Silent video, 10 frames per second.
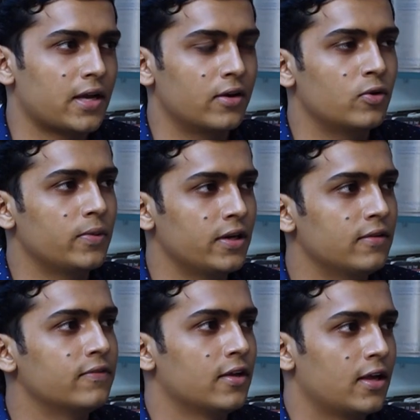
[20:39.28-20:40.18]
I don't
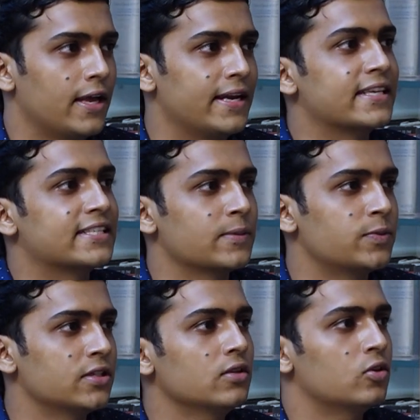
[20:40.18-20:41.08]
believe an
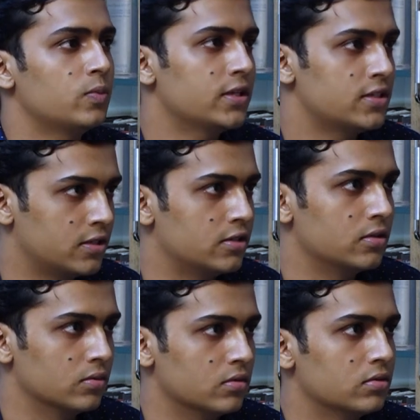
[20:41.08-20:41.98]
exception could be a general
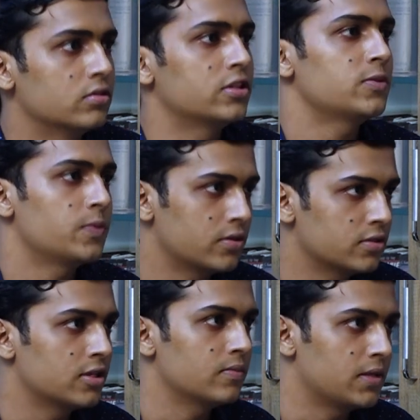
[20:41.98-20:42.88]
rule. So just because
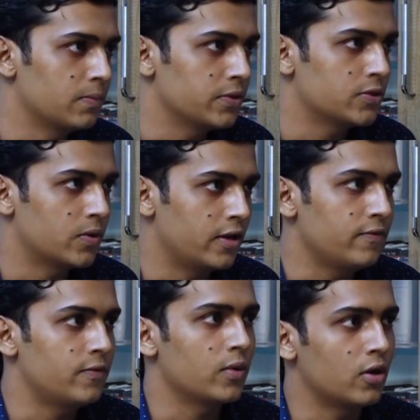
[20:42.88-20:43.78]
some temples were
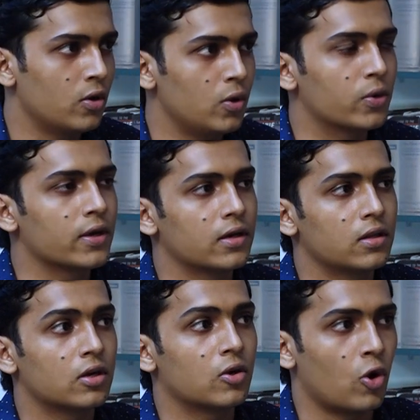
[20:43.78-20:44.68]
left, we are not looking at
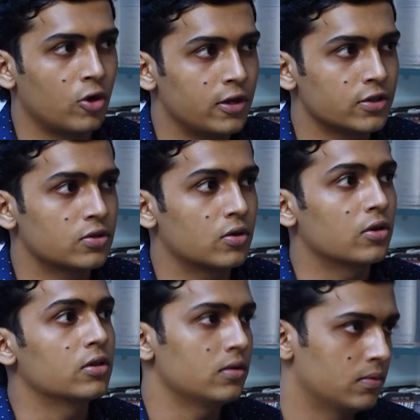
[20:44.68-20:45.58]
the context
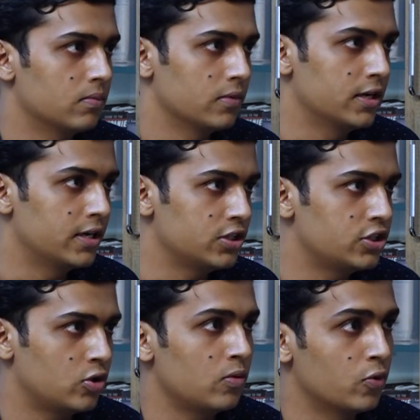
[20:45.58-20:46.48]
or the
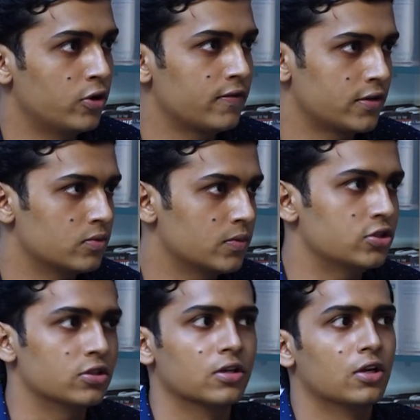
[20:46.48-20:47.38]
intention or motive, as you mentioned,